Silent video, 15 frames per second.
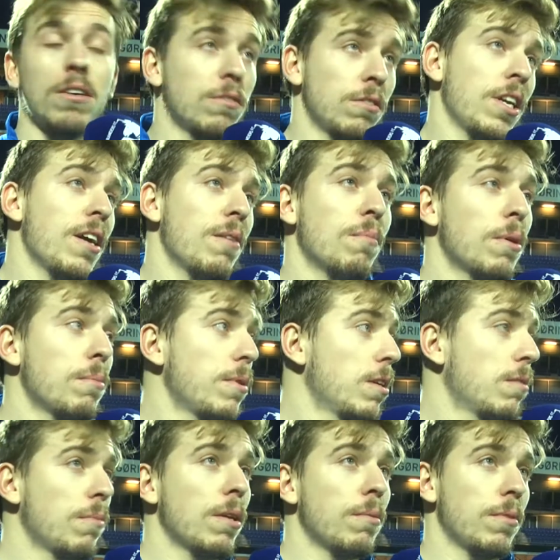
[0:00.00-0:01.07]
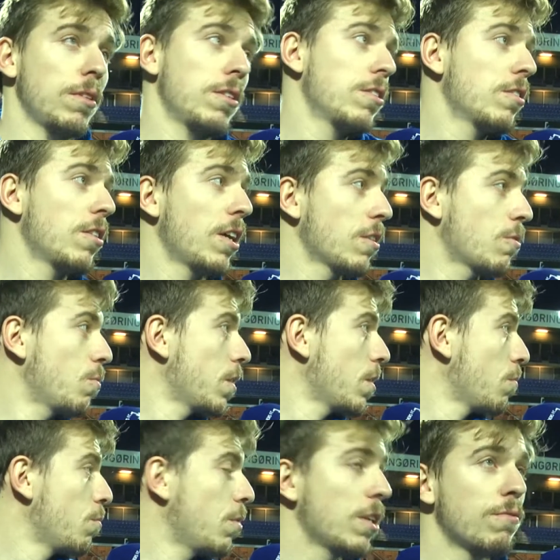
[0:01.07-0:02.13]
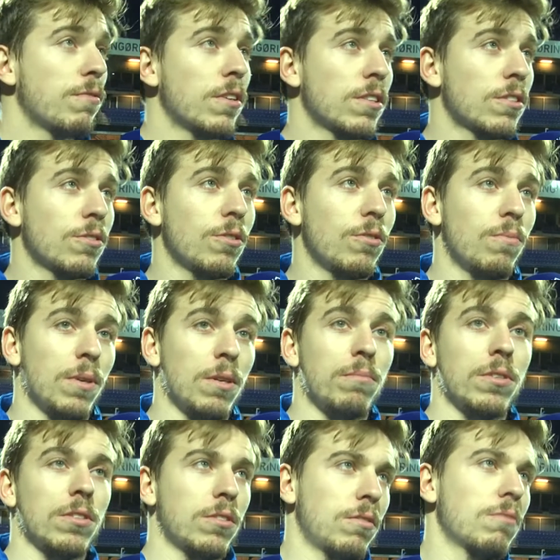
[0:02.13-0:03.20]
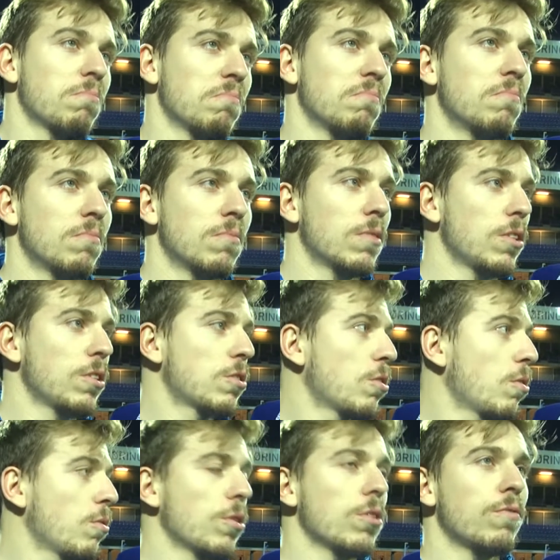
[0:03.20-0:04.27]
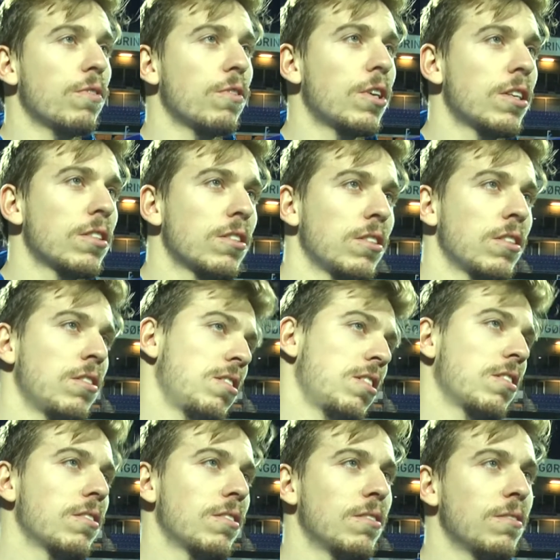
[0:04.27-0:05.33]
Yeah, maybe. You know, like, we have great fans, so maybe it's so good for us. You know, like.